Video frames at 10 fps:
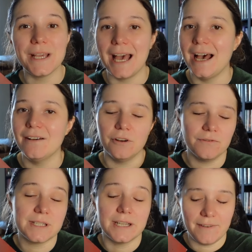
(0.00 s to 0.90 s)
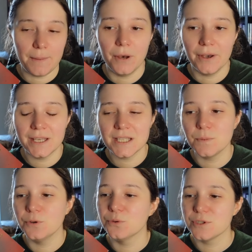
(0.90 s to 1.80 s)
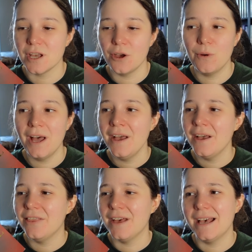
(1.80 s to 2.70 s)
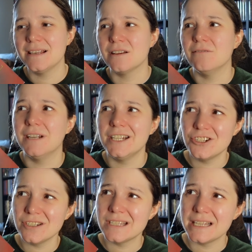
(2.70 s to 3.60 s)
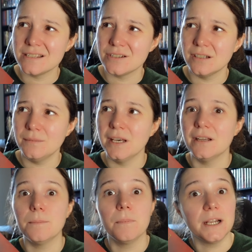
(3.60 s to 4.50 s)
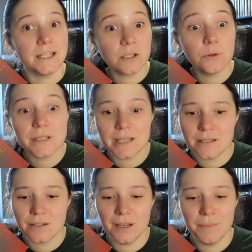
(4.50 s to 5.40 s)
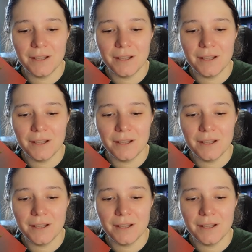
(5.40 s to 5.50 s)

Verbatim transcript: We have obviously vampires ideas, but also there's a religious system and a political system.